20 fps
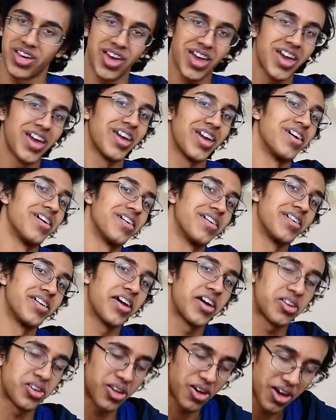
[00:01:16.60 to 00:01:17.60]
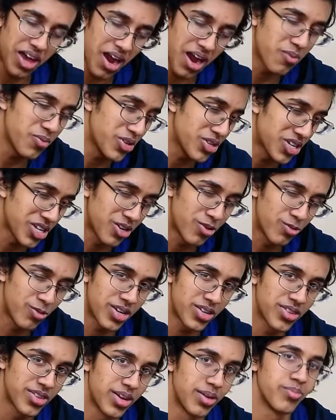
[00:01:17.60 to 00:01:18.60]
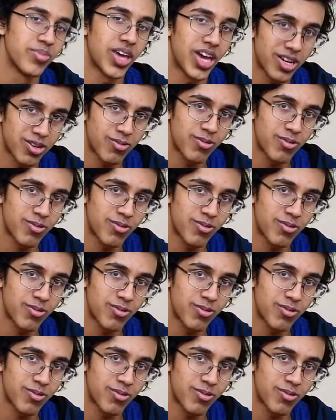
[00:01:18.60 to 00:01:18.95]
A, guess every single one of them, that's